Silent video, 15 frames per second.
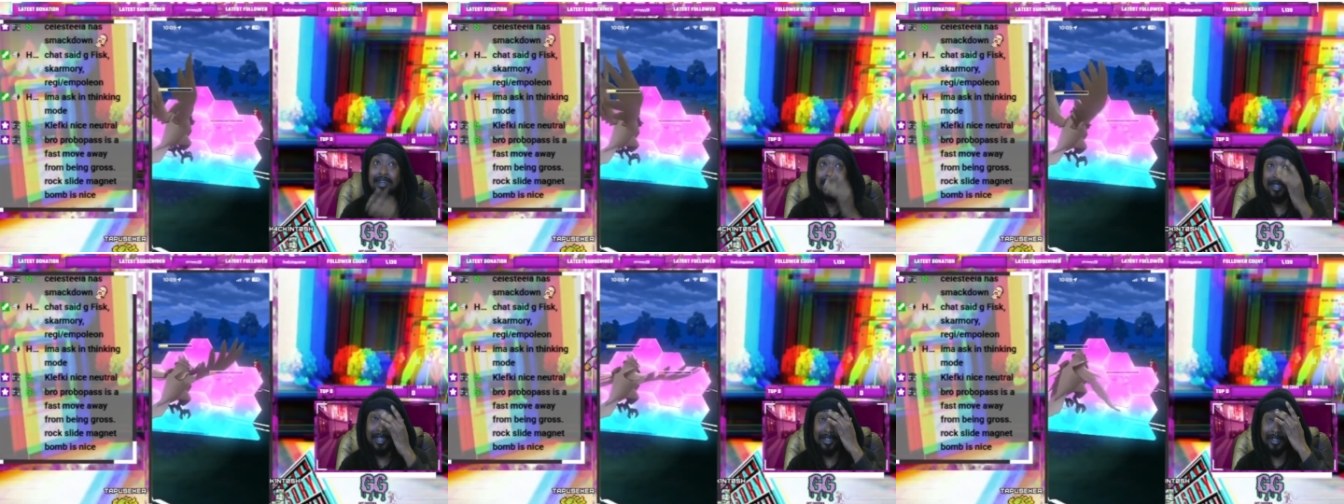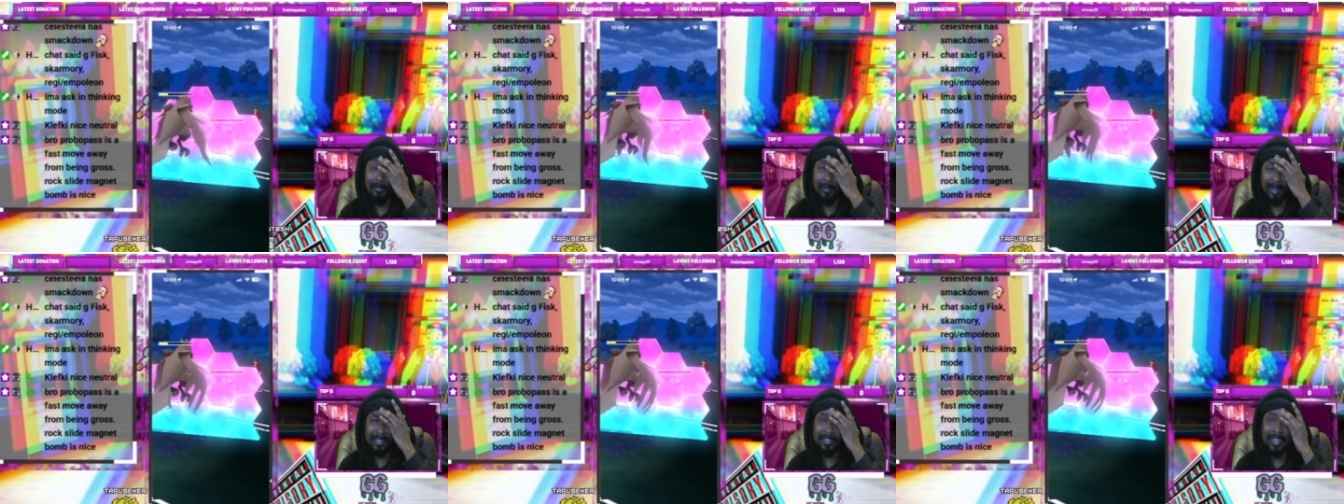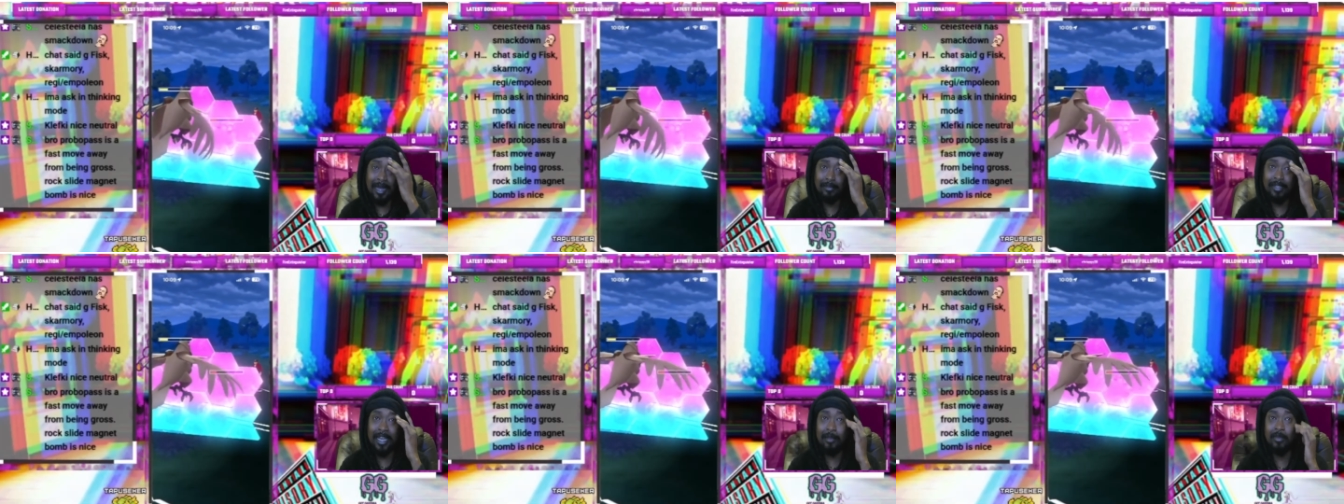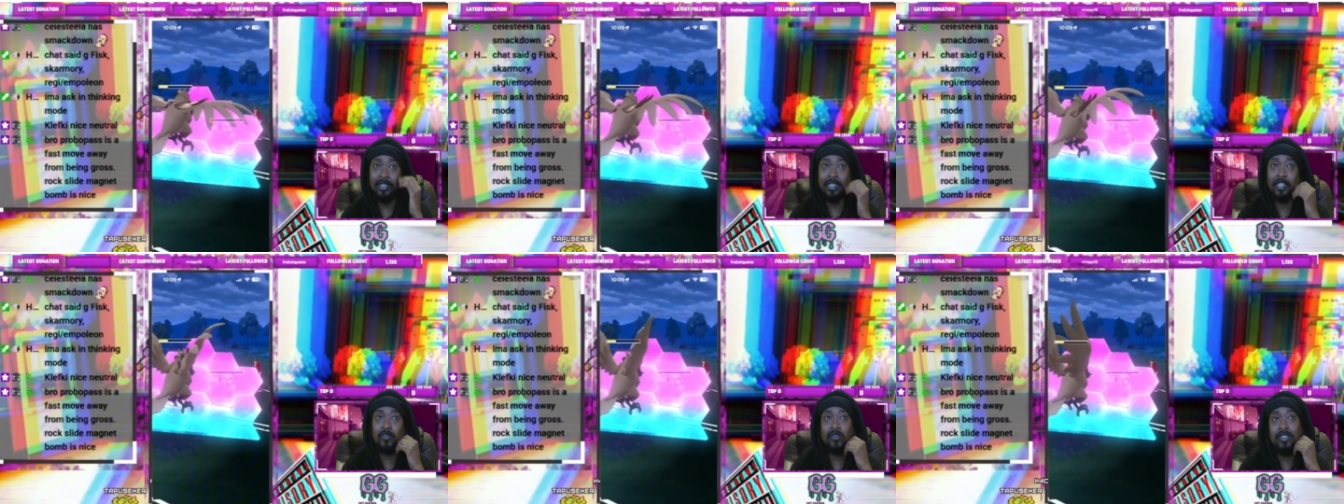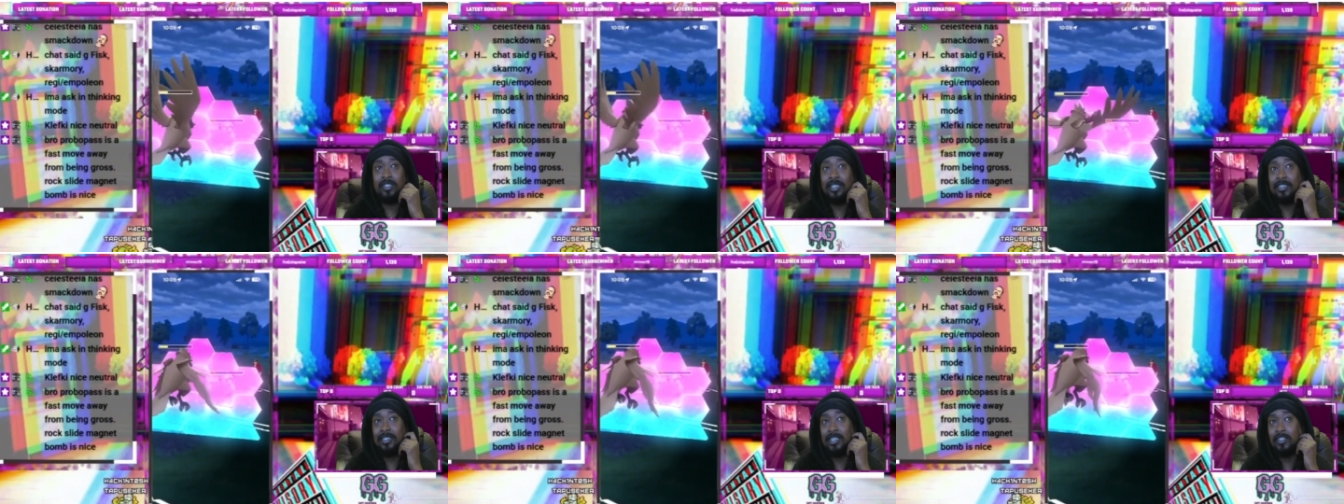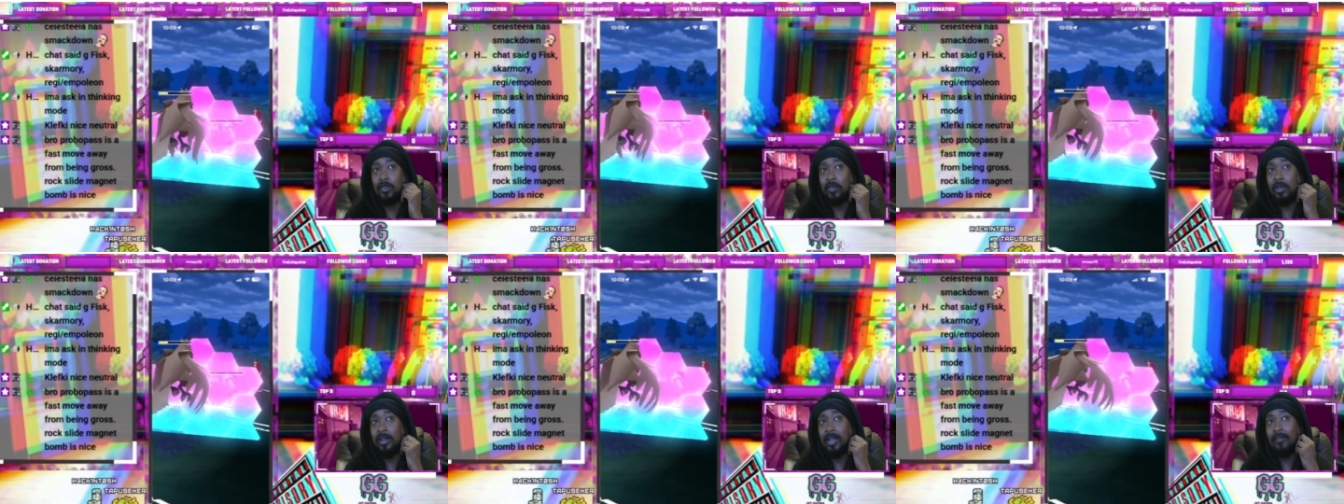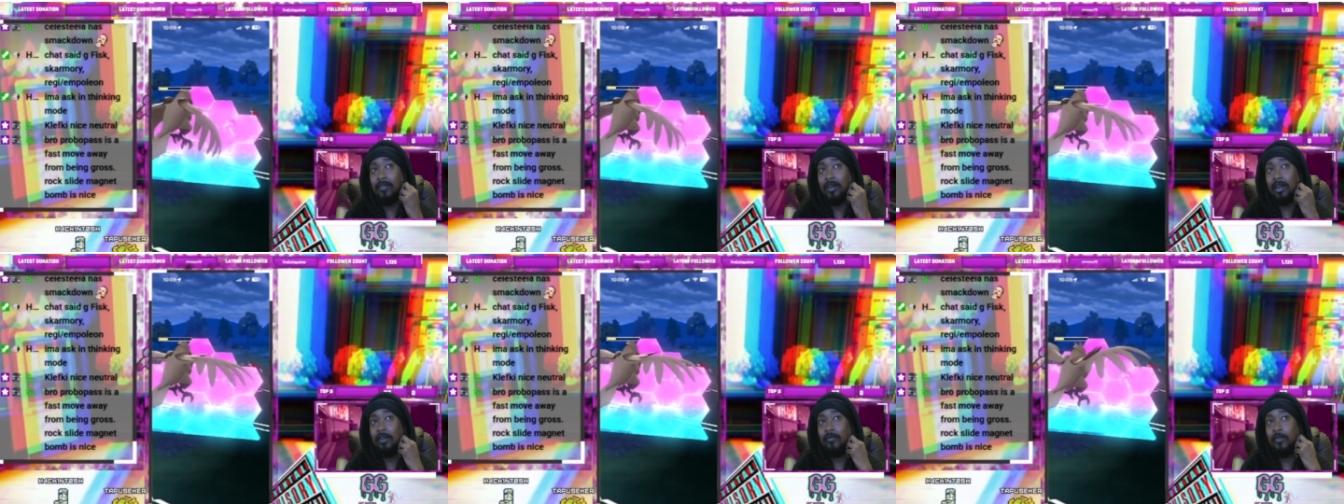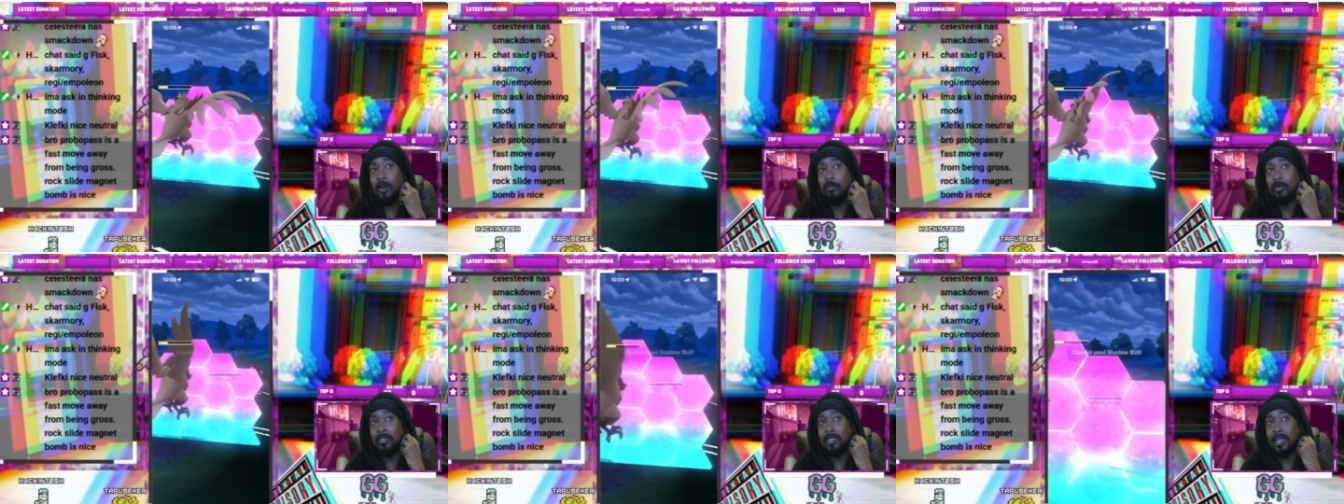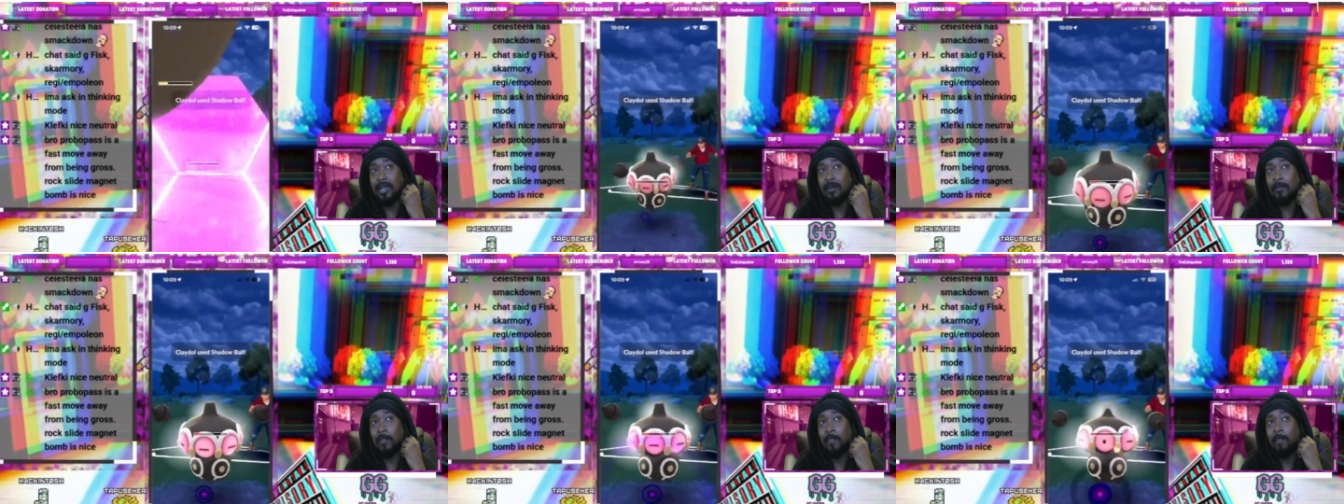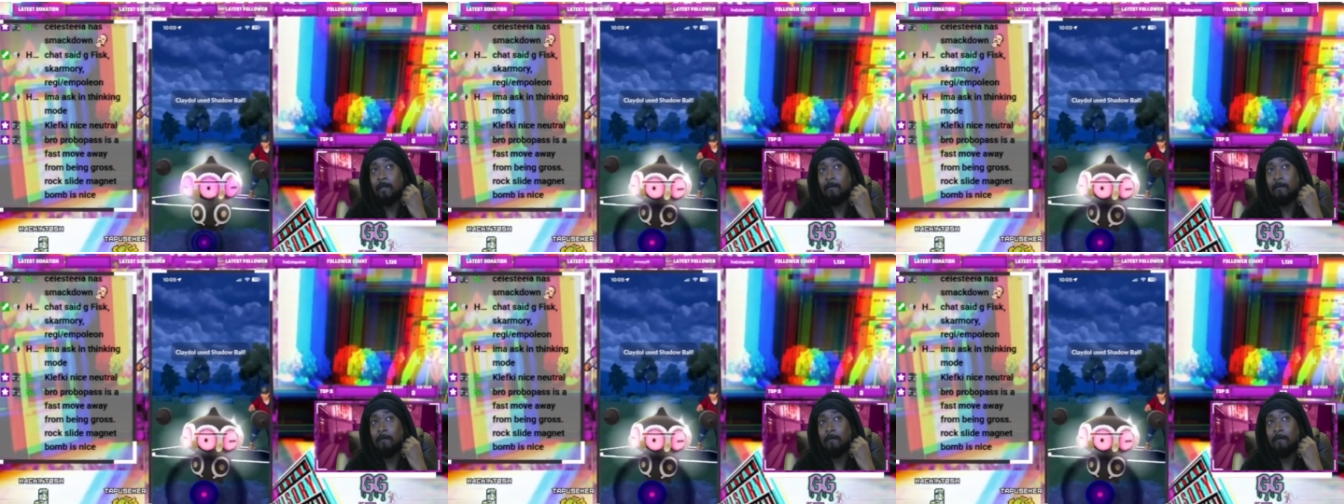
The mud slap damage is resisted, so they're never gonna farm us down.